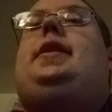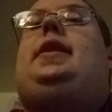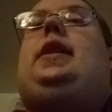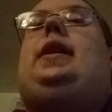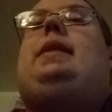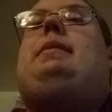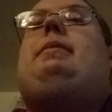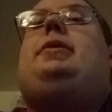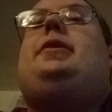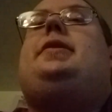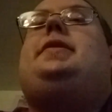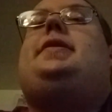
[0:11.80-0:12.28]

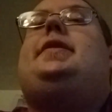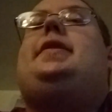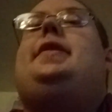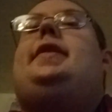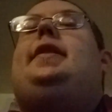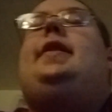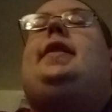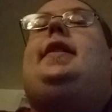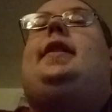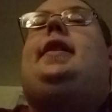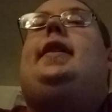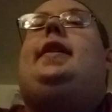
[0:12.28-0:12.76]
gamers.
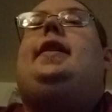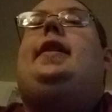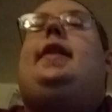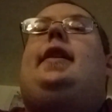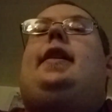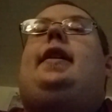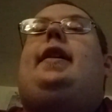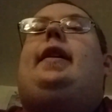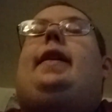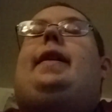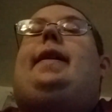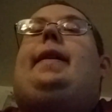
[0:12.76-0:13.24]

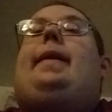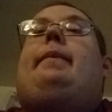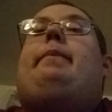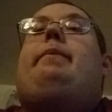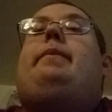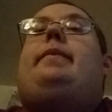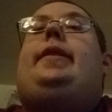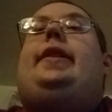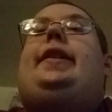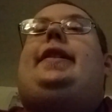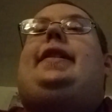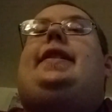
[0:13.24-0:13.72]

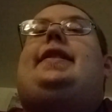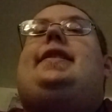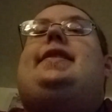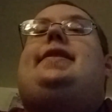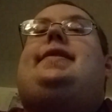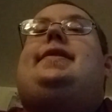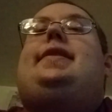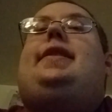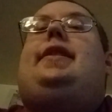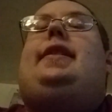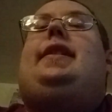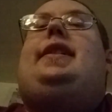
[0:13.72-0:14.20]

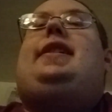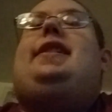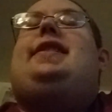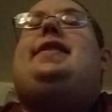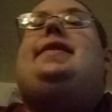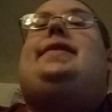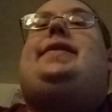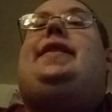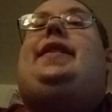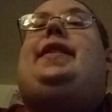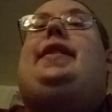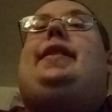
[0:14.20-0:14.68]

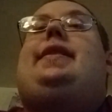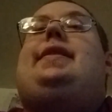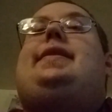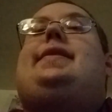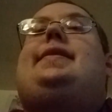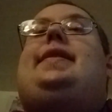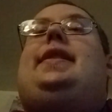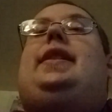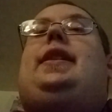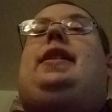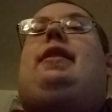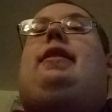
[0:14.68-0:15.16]

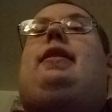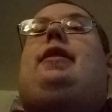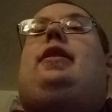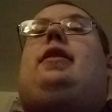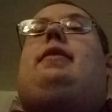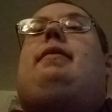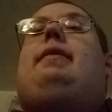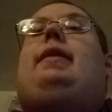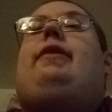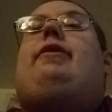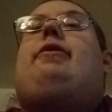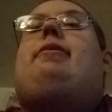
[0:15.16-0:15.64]
Is there
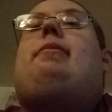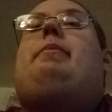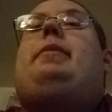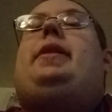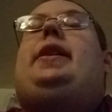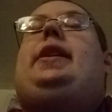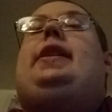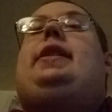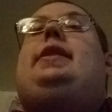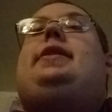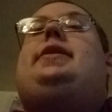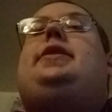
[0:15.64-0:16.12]
a way for
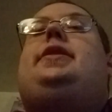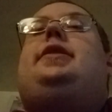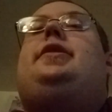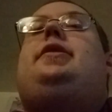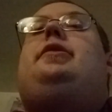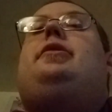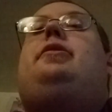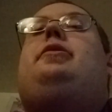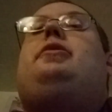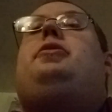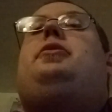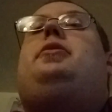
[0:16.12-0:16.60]
me
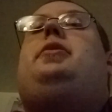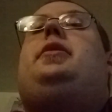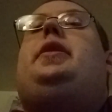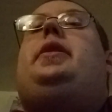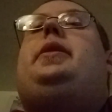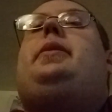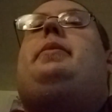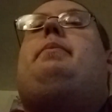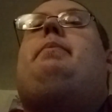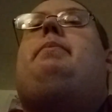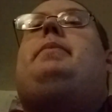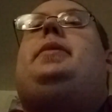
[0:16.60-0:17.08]
to
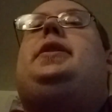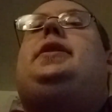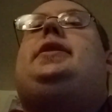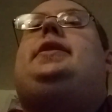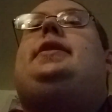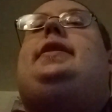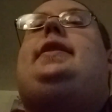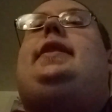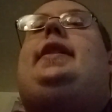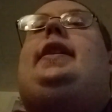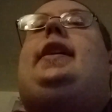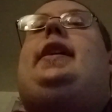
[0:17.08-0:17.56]

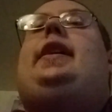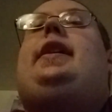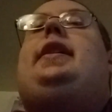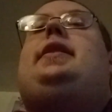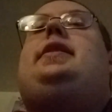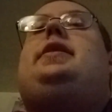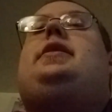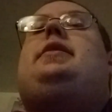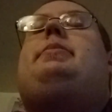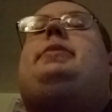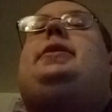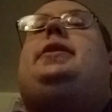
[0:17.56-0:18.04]
build
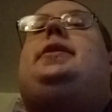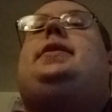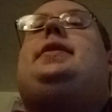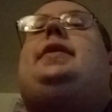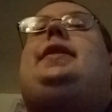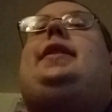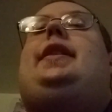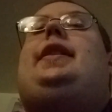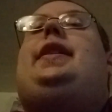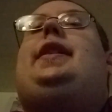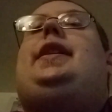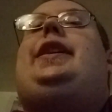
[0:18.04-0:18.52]

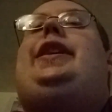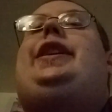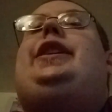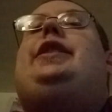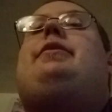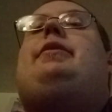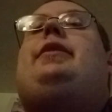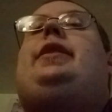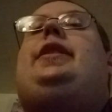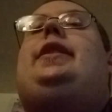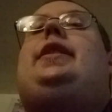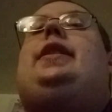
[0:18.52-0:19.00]

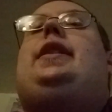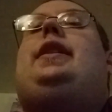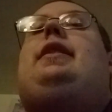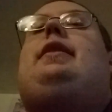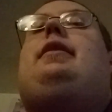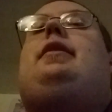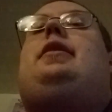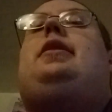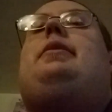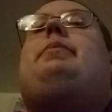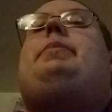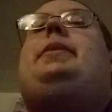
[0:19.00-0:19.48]
a
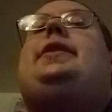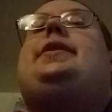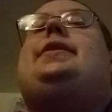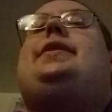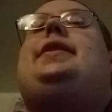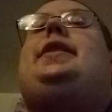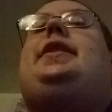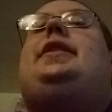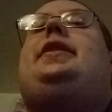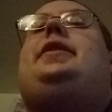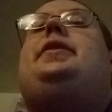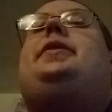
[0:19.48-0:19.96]
$20
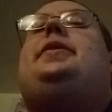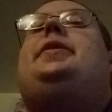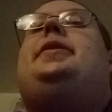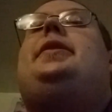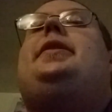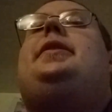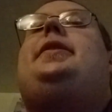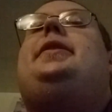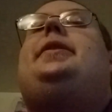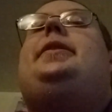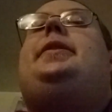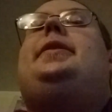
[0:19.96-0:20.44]
PC?
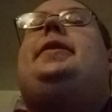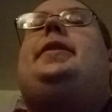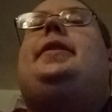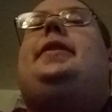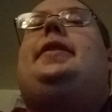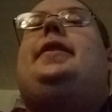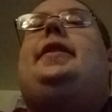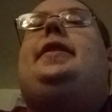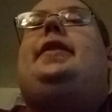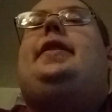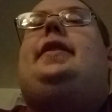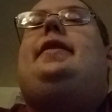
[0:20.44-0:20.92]

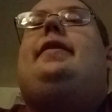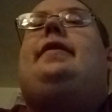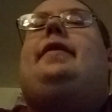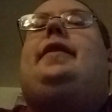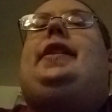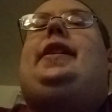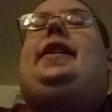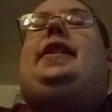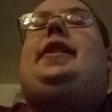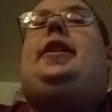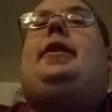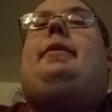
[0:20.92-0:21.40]

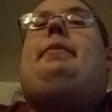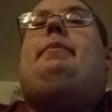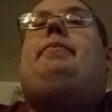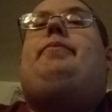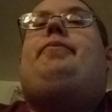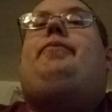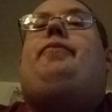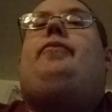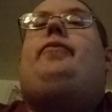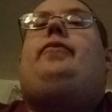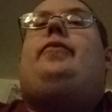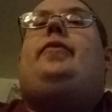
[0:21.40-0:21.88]
Like
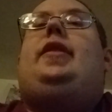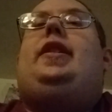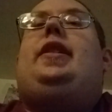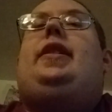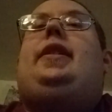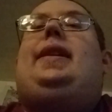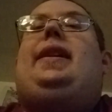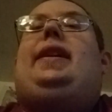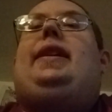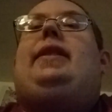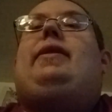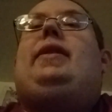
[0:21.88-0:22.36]

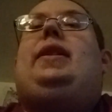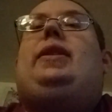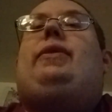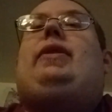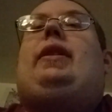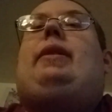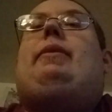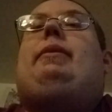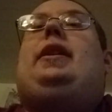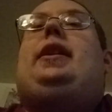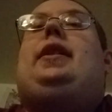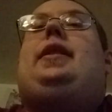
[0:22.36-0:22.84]

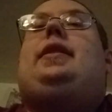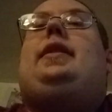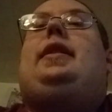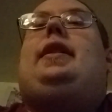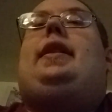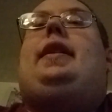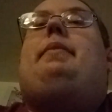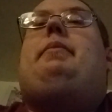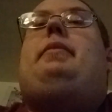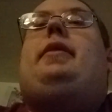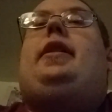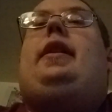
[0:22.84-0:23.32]
if I were to get
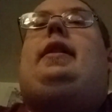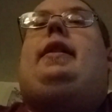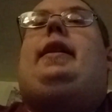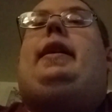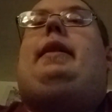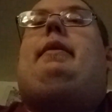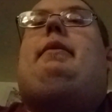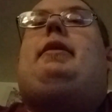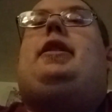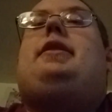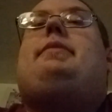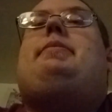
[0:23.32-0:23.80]

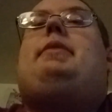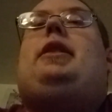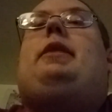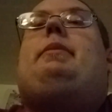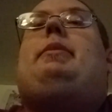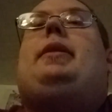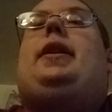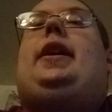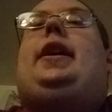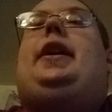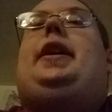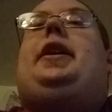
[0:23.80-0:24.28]
a
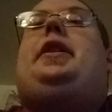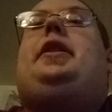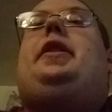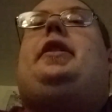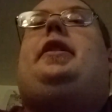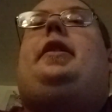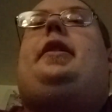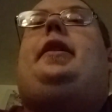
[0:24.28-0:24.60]
Raspberry Pi,